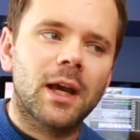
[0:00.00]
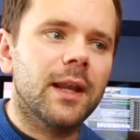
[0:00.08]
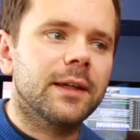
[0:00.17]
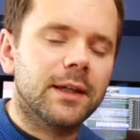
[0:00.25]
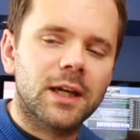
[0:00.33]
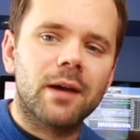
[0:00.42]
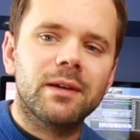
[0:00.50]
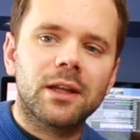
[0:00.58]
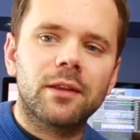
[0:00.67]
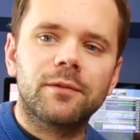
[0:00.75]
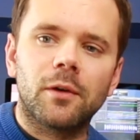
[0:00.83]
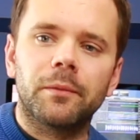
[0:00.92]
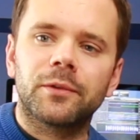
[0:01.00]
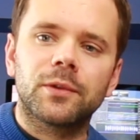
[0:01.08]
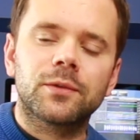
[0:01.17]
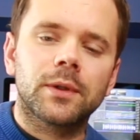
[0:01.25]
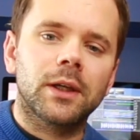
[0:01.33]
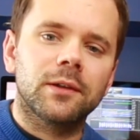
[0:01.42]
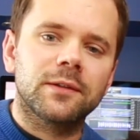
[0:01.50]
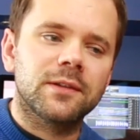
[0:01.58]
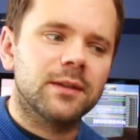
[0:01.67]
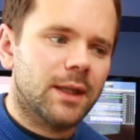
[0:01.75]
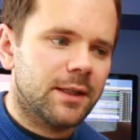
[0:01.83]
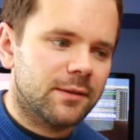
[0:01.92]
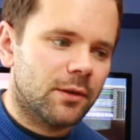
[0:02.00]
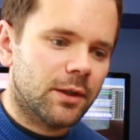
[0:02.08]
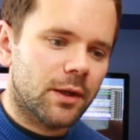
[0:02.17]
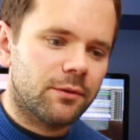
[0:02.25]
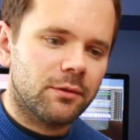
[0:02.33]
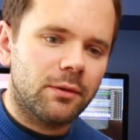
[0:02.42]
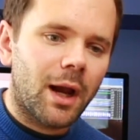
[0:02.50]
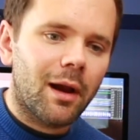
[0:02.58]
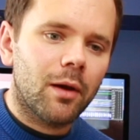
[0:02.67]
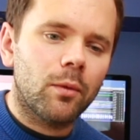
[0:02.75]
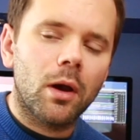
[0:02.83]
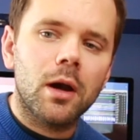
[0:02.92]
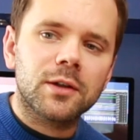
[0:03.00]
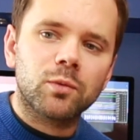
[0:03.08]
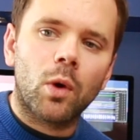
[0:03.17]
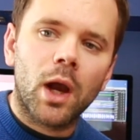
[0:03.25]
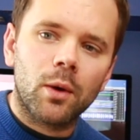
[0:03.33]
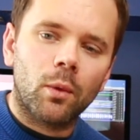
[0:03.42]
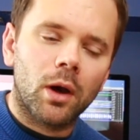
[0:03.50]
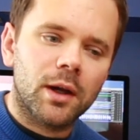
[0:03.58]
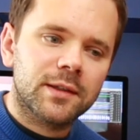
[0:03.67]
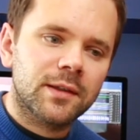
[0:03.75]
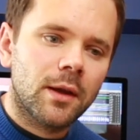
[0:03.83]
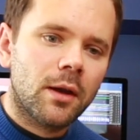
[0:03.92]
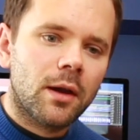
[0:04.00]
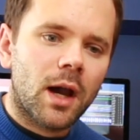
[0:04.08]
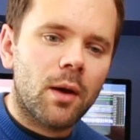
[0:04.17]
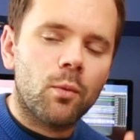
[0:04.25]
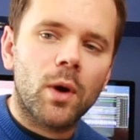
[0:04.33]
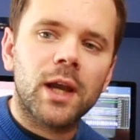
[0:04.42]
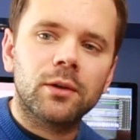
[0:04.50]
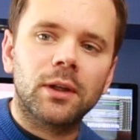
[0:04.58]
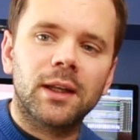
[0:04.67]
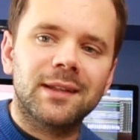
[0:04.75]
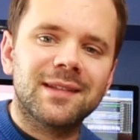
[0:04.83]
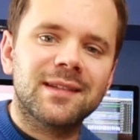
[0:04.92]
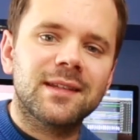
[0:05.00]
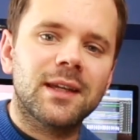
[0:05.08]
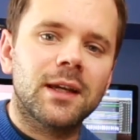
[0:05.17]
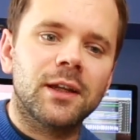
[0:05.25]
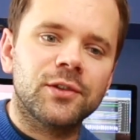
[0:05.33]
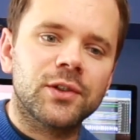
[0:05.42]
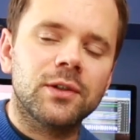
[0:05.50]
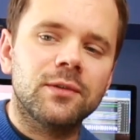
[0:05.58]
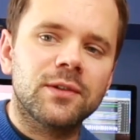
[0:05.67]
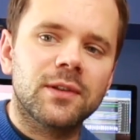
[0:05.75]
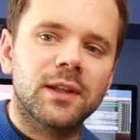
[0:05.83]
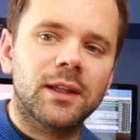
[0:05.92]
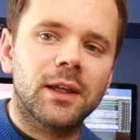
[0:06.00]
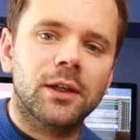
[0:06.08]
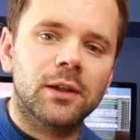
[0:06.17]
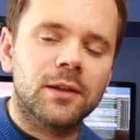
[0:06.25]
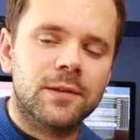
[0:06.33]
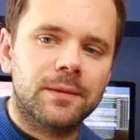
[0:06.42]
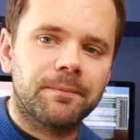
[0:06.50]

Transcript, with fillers: and it can come in other forms which we get on today. So I'll go through how it works, why it works, and where you're likely to see it and tunes that it occurs